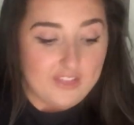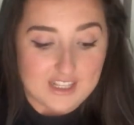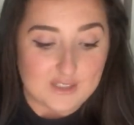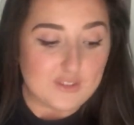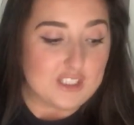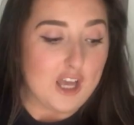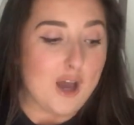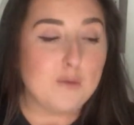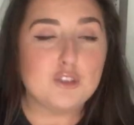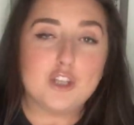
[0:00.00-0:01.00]
this
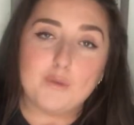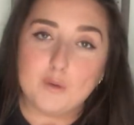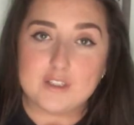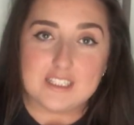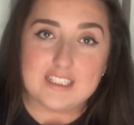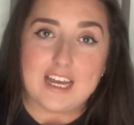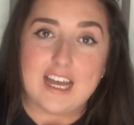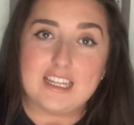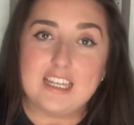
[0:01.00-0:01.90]
video showing what's inside